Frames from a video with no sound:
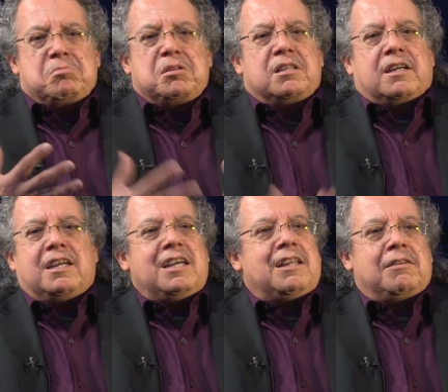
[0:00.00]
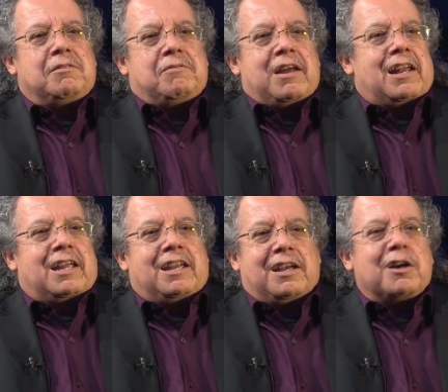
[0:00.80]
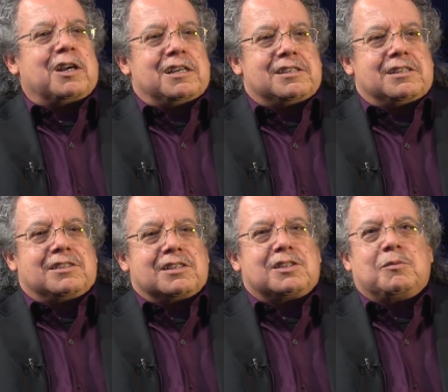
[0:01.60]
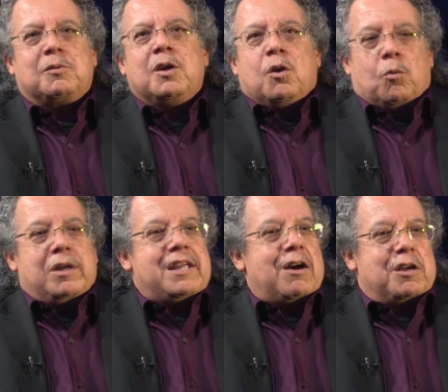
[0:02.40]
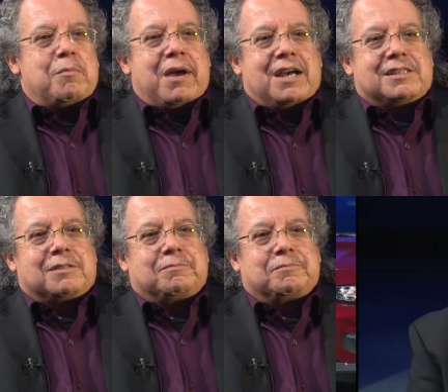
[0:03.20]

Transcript: to the heating, ventilating, air conditioning system went down in mass.